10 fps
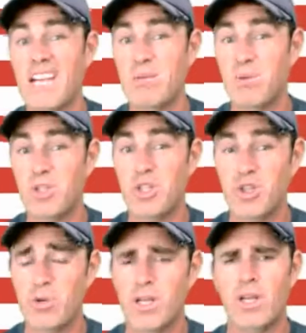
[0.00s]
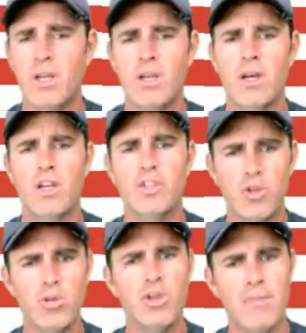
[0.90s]
able to do it,
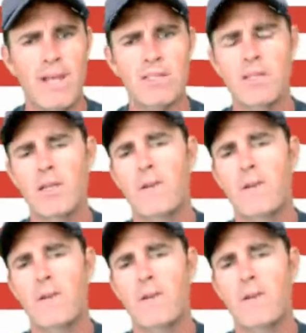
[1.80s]
doing your best.